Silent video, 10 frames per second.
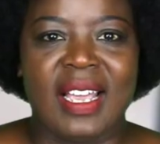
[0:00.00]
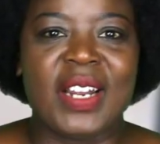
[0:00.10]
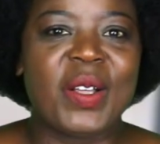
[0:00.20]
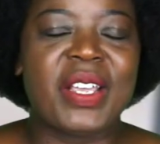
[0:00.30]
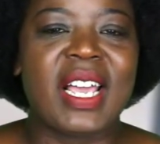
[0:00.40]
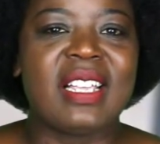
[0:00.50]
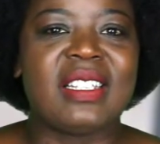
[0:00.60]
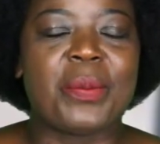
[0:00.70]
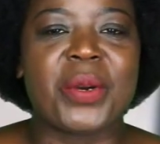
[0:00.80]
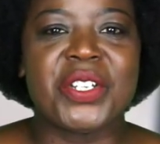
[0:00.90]
Hello there,
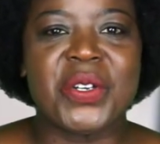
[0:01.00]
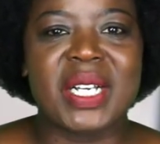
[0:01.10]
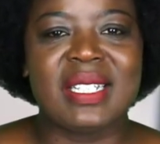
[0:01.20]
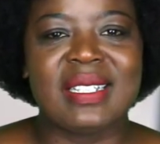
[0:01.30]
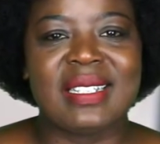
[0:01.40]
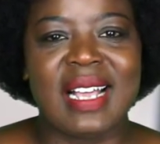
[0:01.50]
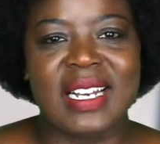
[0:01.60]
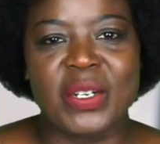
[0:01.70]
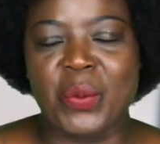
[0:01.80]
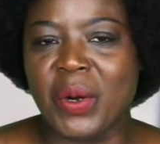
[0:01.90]
entrepreneurs,
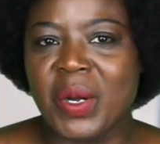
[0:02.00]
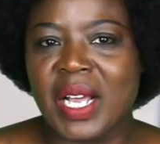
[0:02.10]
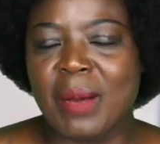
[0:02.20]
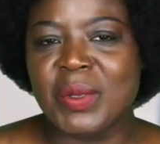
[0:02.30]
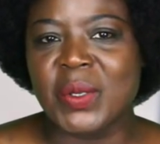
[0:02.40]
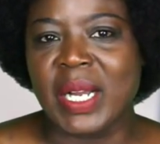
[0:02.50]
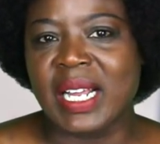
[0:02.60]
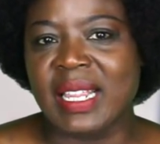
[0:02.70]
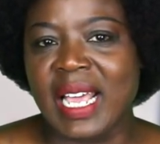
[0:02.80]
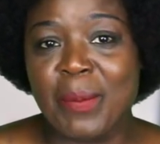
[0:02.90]
and welcome to another